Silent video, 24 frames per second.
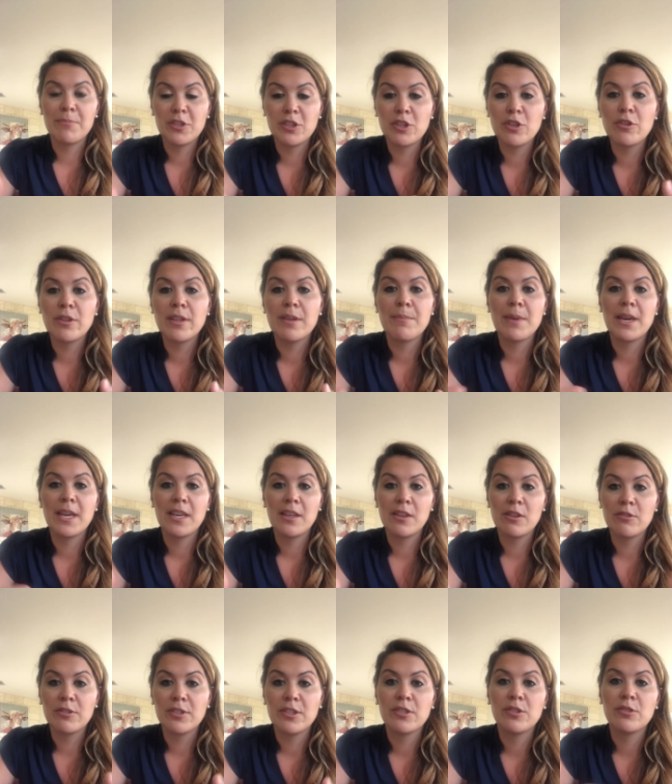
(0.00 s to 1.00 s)
slowly making
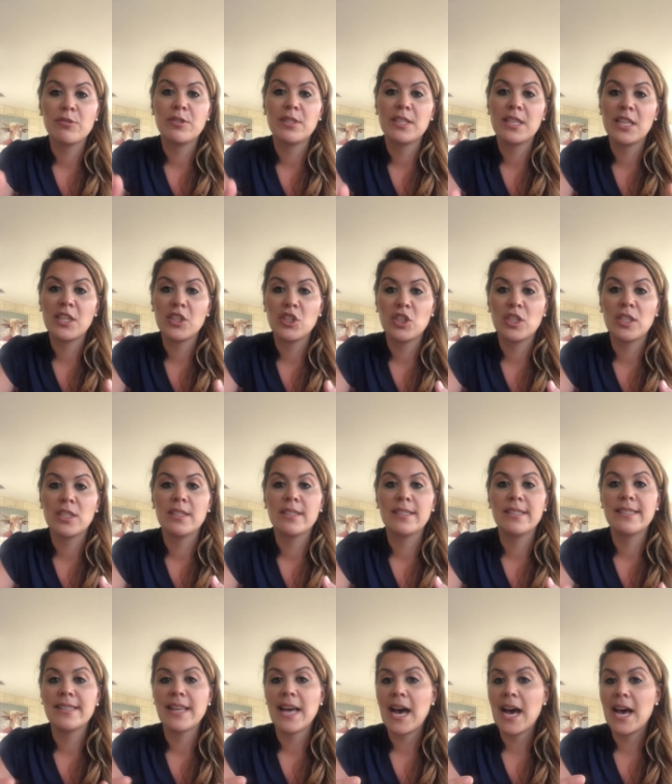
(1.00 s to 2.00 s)
those
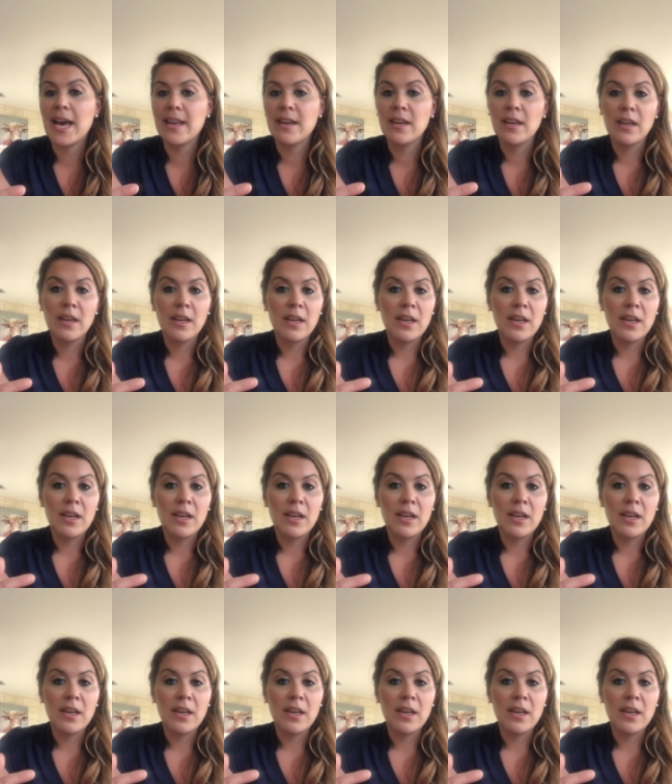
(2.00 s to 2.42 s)
associations that